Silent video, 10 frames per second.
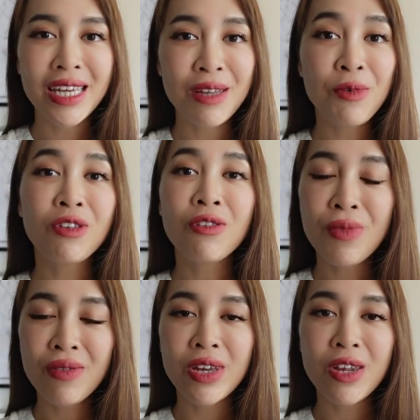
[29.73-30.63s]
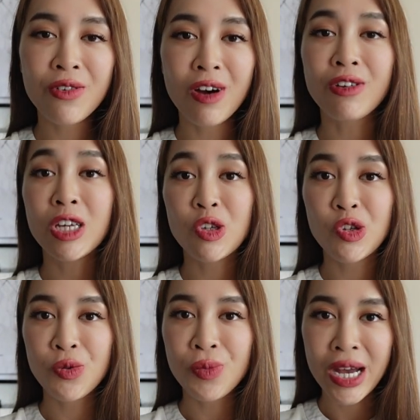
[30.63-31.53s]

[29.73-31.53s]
In most of my videos on YouTube,